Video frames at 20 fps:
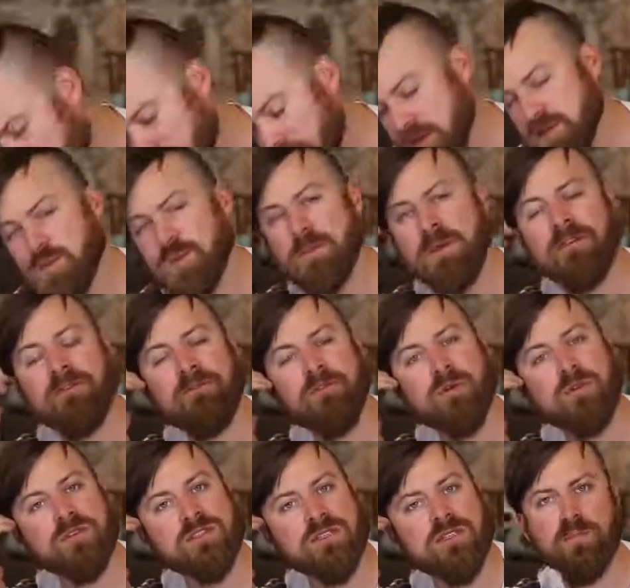That was one of my
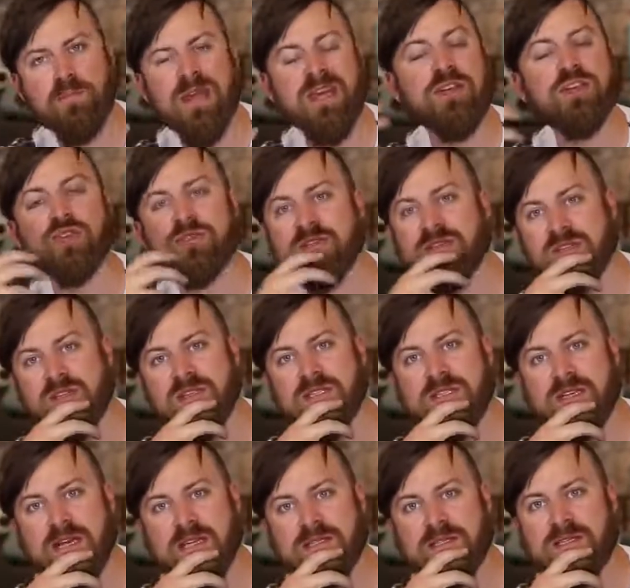first major
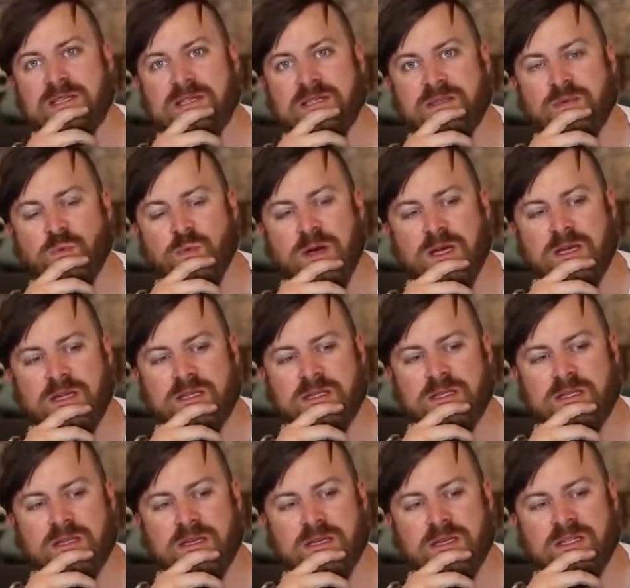successes,
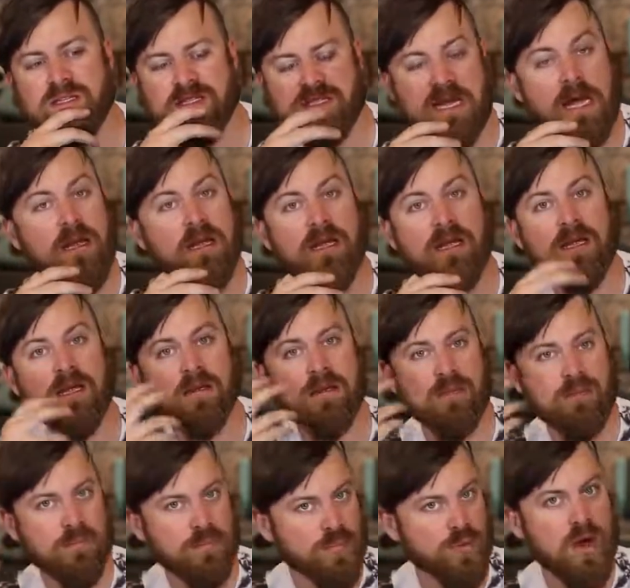was selling
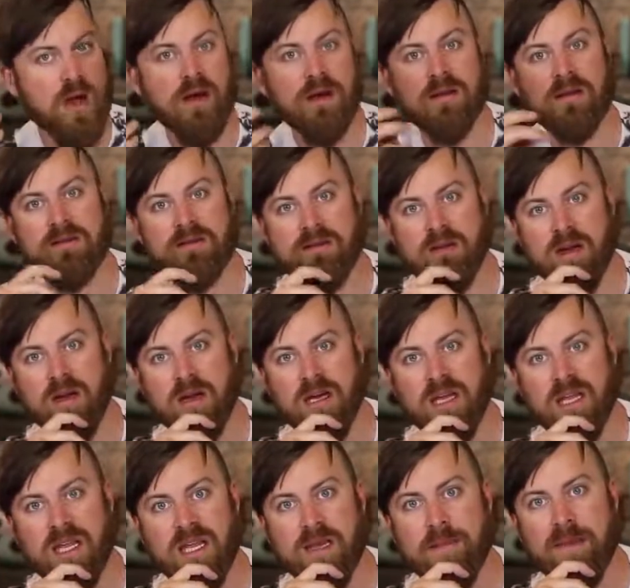products on
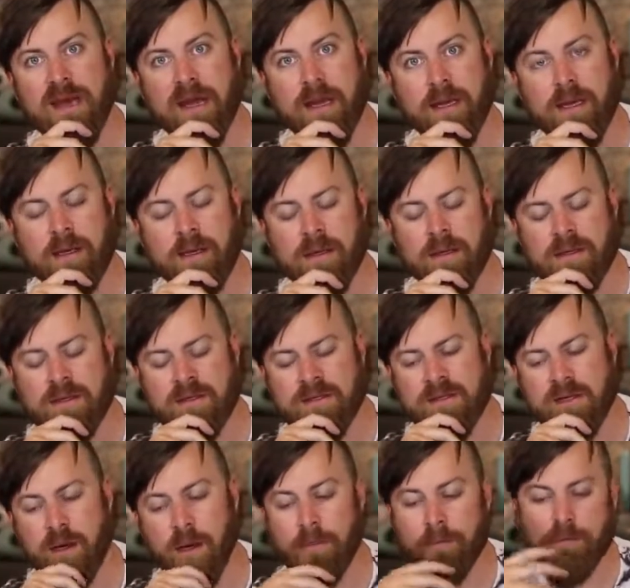eBay.
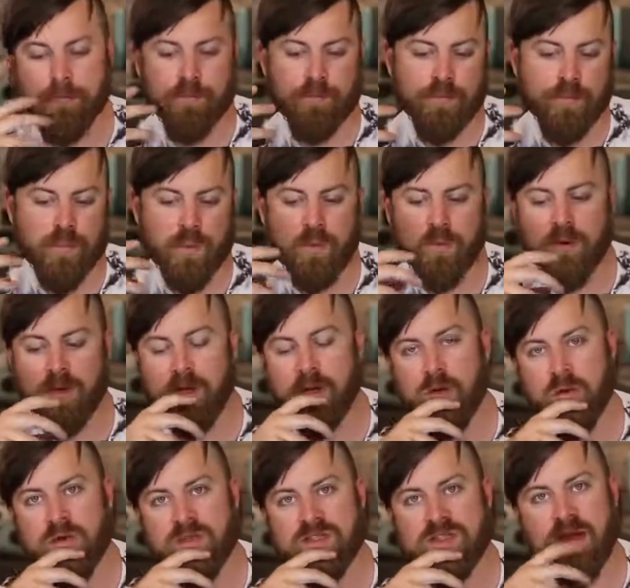So really
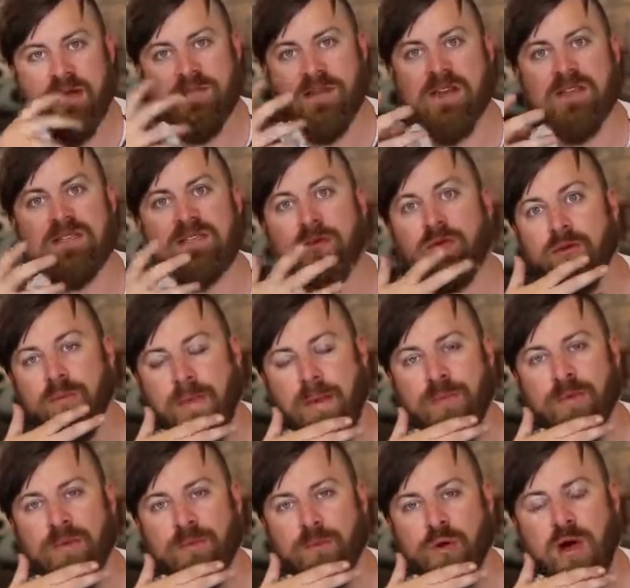cool stuff, and I still
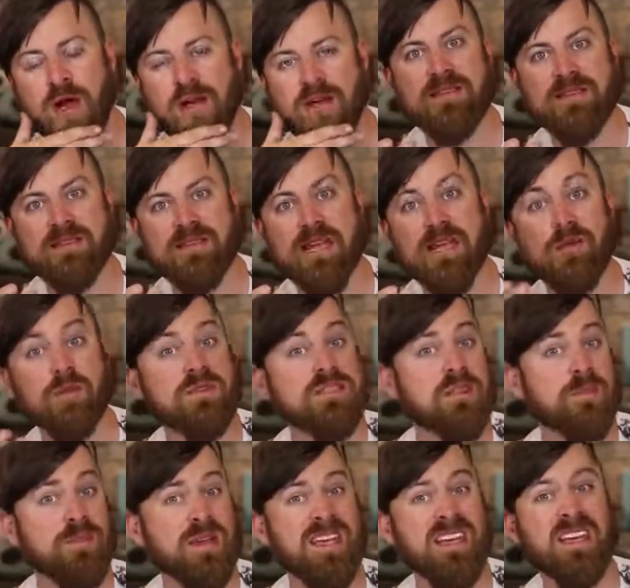remember the product to this day. It was
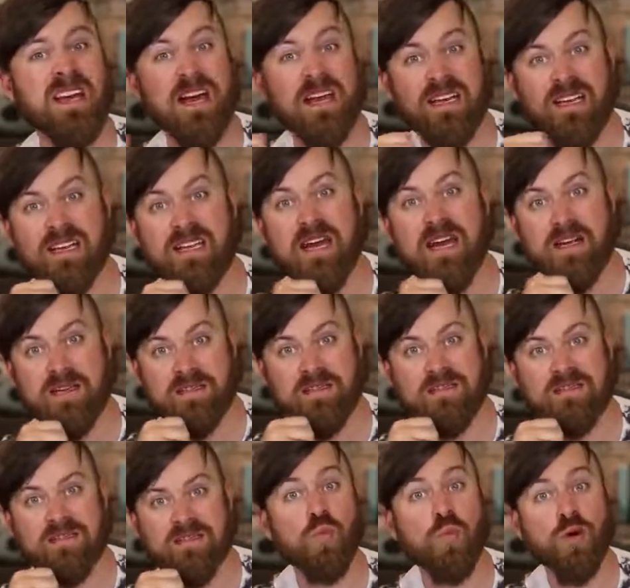the
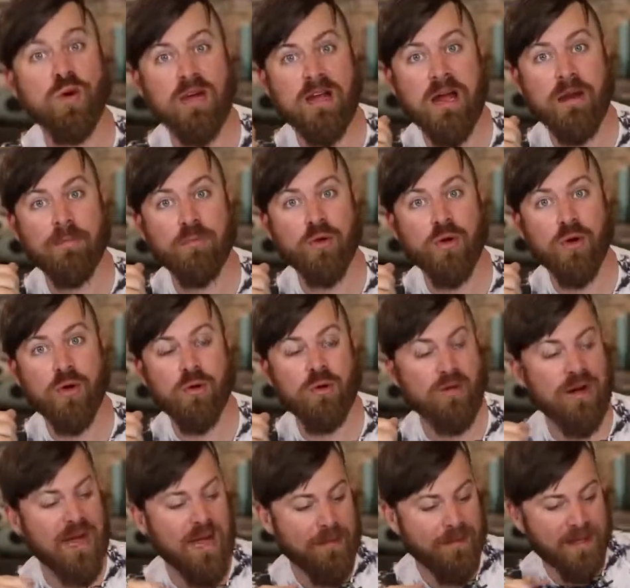P90X workout
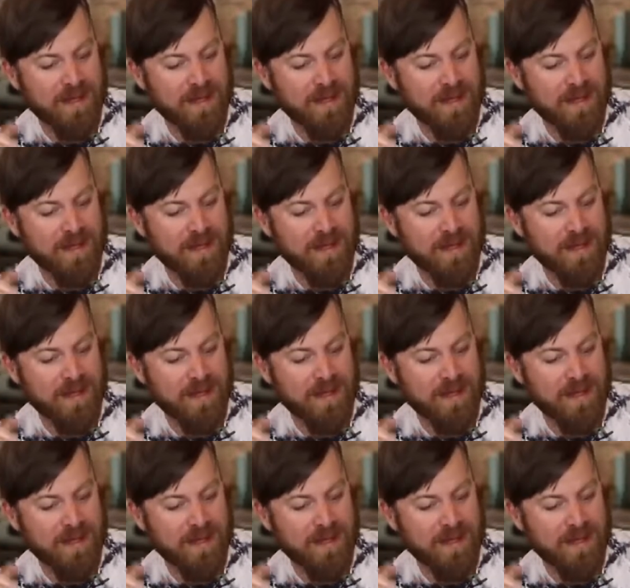program.